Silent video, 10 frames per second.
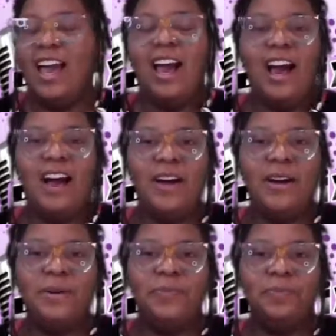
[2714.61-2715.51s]

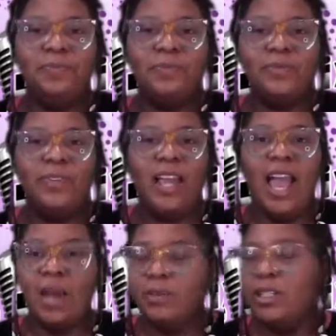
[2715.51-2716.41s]
Um,
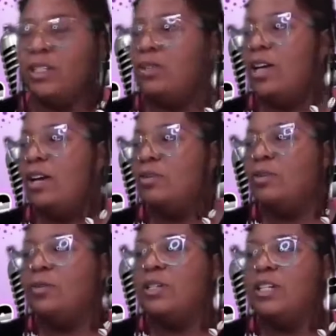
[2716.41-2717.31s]
absolute shout out
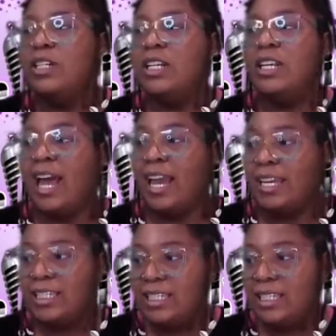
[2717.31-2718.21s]
to Good
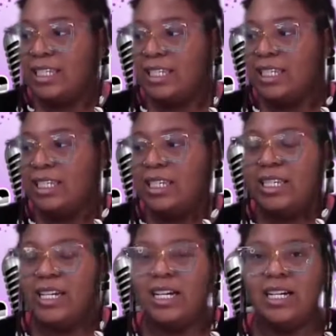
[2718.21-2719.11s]
Light
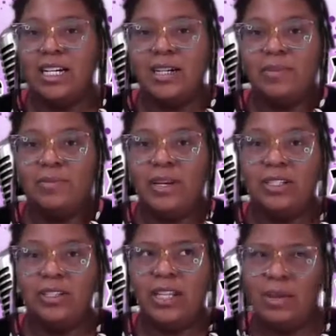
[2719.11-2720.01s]

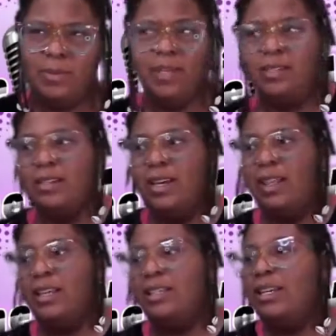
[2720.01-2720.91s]
Entertainment. I
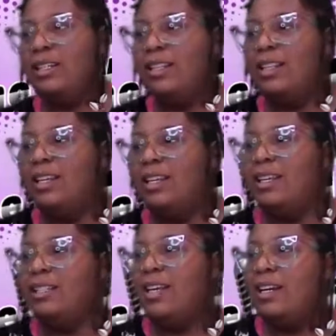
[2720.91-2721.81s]
think is actually the
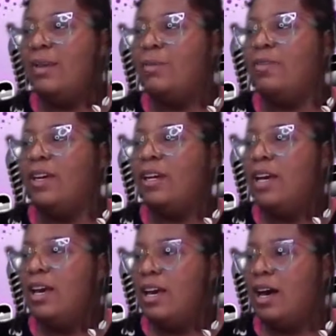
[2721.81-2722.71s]
exact name of it.
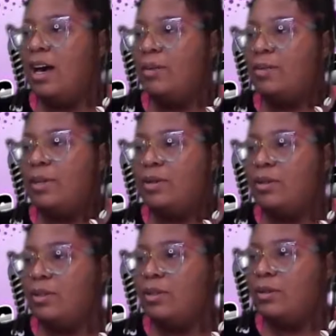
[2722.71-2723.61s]
Let me go
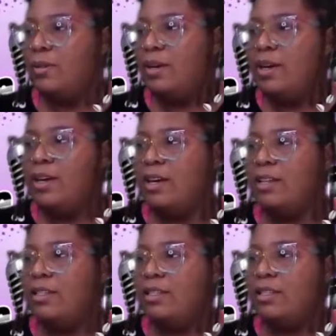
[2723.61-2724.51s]
to
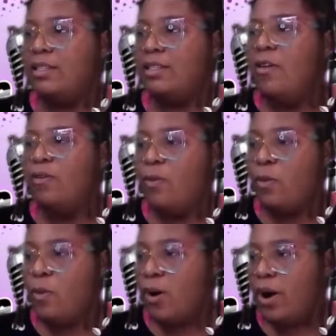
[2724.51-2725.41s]
it
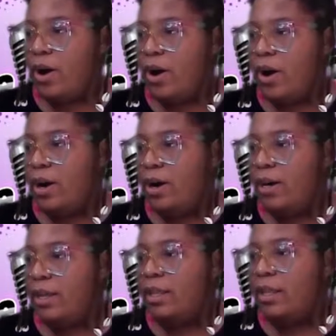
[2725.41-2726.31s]
for
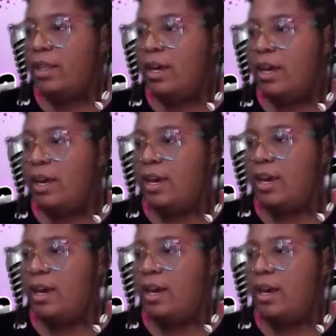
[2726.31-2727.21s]
the.